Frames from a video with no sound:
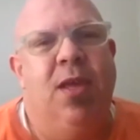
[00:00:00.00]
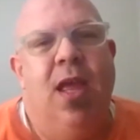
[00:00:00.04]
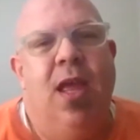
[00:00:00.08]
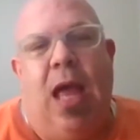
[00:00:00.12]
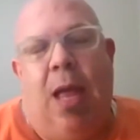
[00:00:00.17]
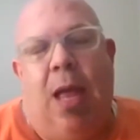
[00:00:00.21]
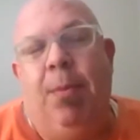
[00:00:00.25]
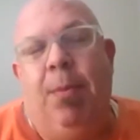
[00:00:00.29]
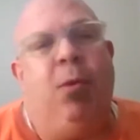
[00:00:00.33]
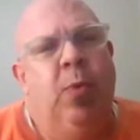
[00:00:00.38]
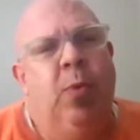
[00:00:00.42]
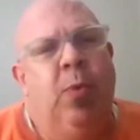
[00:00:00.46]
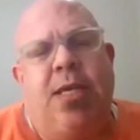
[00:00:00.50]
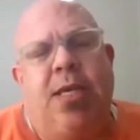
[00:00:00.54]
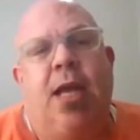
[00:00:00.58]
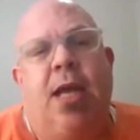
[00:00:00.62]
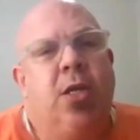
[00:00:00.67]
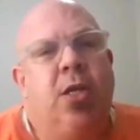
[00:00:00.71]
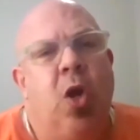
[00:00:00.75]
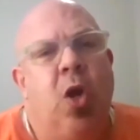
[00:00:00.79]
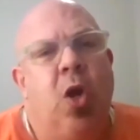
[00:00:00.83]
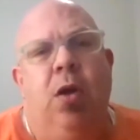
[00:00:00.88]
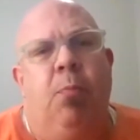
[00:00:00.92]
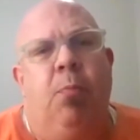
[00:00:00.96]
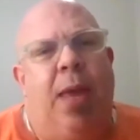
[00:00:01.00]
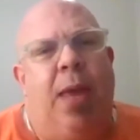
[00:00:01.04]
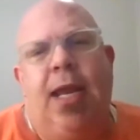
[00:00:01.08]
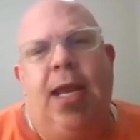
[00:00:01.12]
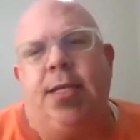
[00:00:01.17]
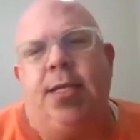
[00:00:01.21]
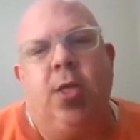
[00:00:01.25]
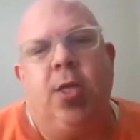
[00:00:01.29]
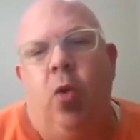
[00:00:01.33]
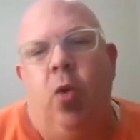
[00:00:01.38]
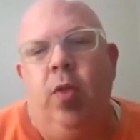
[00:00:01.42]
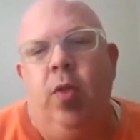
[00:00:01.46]
I mean, which I
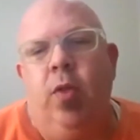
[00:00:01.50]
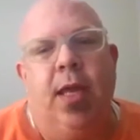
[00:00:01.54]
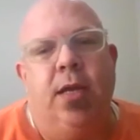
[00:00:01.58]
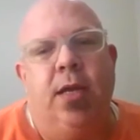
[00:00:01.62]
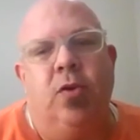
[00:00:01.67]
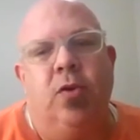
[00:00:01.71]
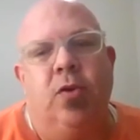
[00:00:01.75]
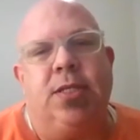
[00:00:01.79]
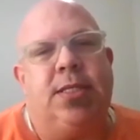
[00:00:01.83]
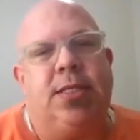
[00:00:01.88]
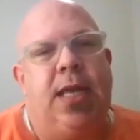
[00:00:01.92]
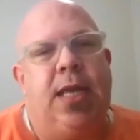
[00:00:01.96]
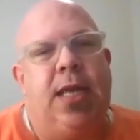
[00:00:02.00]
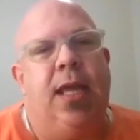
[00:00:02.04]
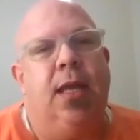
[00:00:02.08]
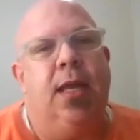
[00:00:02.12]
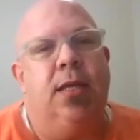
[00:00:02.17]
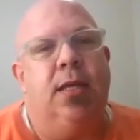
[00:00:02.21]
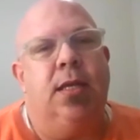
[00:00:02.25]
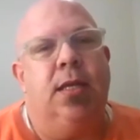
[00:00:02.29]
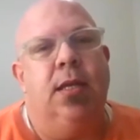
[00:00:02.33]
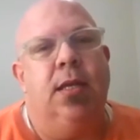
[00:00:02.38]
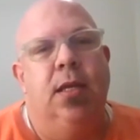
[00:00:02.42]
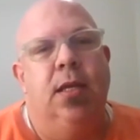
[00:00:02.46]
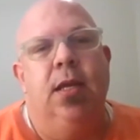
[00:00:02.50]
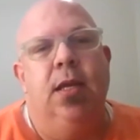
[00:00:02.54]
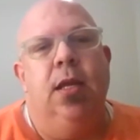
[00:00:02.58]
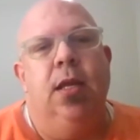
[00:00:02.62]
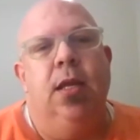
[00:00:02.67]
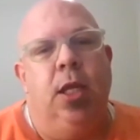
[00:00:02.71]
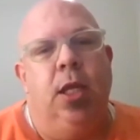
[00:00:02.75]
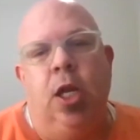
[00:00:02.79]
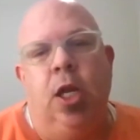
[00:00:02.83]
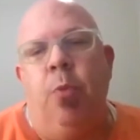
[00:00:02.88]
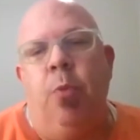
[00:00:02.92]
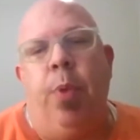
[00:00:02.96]
totally understand,
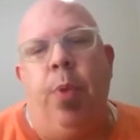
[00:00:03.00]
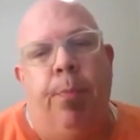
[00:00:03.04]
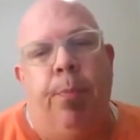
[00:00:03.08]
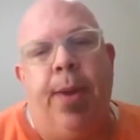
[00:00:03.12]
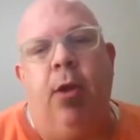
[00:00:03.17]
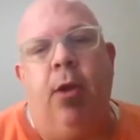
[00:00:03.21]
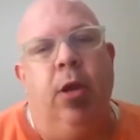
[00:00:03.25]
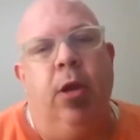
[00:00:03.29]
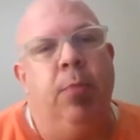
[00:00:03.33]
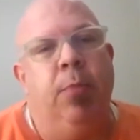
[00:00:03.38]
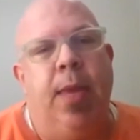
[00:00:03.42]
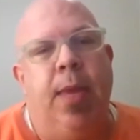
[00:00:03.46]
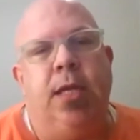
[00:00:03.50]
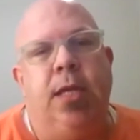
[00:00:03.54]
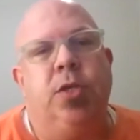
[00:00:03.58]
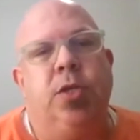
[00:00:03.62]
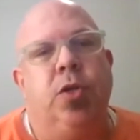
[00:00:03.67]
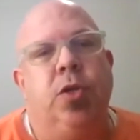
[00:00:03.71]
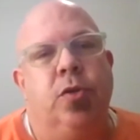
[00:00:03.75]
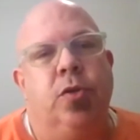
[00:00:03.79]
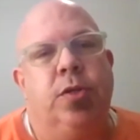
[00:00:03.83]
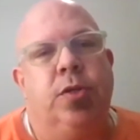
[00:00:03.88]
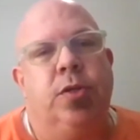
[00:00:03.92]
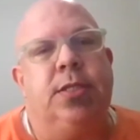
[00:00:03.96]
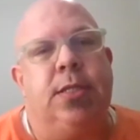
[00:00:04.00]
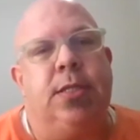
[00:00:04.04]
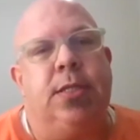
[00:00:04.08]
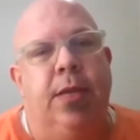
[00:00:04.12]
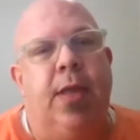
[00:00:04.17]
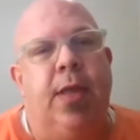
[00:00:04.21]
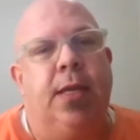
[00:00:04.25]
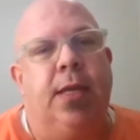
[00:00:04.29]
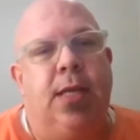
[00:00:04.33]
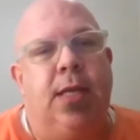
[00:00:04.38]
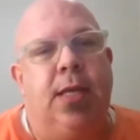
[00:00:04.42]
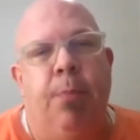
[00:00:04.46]
preparing majors and
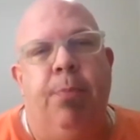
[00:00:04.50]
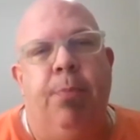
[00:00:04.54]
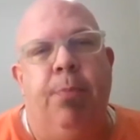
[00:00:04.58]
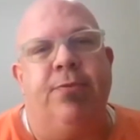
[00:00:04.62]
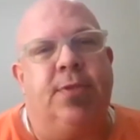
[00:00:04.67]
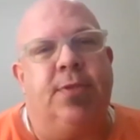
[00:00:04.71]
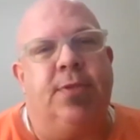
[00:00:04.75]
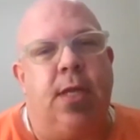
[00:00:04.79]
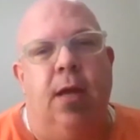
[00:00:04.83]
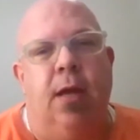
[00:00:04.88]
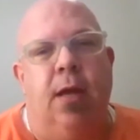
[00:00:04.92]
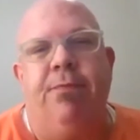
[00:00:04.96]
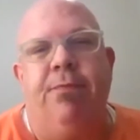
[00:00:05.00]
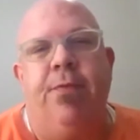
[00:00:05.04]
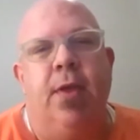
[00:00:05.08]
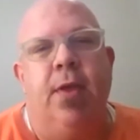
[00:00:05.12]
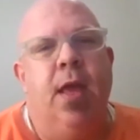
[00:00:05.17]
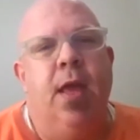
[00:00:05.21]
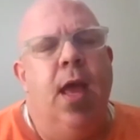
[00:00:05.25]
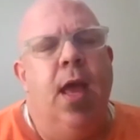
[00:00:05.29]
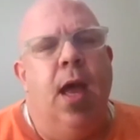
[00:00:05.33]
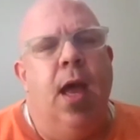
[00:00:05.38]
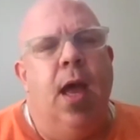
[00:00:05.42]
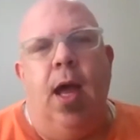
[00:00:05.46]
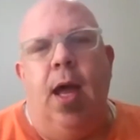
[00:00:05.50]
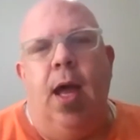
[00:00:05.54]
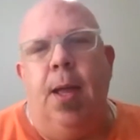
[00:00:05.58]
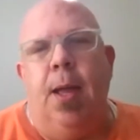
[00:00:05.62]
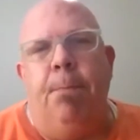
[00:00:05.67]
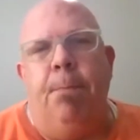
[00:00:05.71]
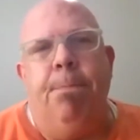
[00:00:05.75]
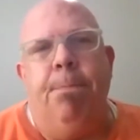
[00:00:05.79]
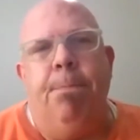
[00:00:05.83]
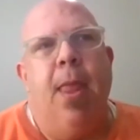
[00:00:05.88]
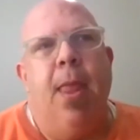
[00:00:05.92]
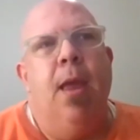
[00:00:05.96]
that type of stuff.
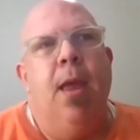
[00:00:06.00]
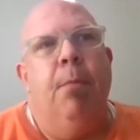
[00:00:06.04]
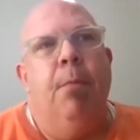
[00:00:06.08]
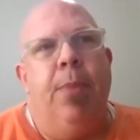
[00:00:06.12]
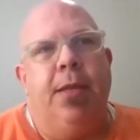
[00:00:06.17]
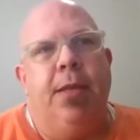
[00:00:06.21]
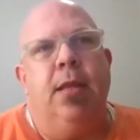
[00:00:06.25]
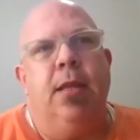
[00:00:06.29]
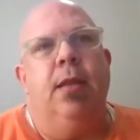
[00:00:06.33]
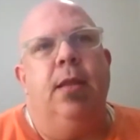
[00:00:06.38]
But